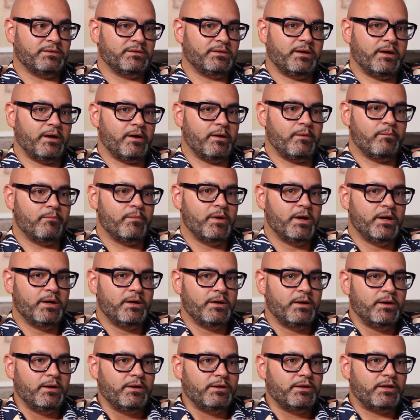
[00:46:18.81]

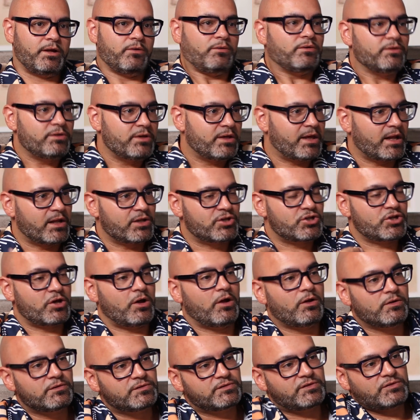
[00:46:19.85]
You know, you get a
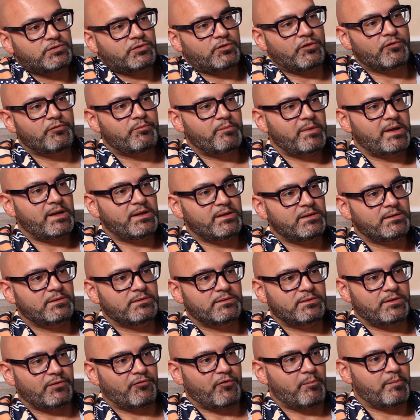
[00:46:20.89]
chance to sort of meet
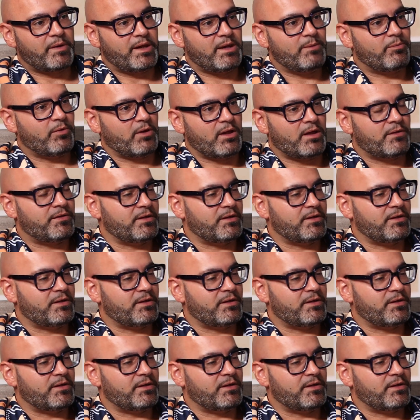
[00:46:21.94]
different people, I